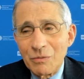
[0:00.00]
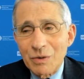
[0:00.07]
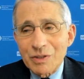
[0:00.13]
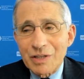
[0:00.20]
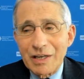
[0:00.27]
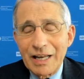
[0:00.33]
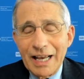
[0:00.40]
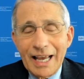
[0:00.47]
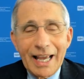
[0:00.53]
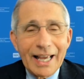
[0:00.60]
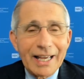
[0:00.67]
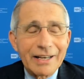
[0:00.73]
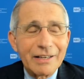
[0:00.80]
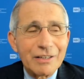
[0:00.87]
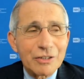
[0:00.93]
was an
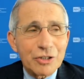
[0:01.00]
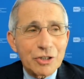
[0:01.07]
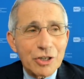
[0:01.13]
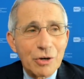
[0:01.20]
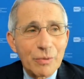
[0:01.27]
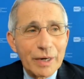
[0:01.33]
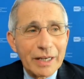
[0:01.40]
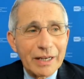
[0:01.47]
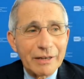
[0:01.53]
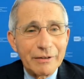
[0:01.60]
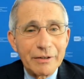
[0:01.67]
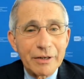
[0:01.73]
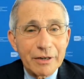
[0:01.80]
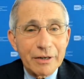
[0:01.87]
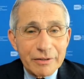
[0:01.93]
ad showing
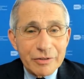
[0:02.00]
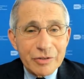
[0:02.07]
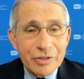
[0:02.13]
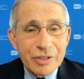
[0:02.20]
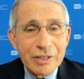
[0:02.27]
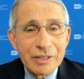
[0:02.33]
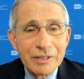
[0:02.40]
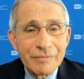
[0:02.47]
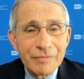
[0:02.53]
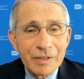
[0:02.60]
a nurse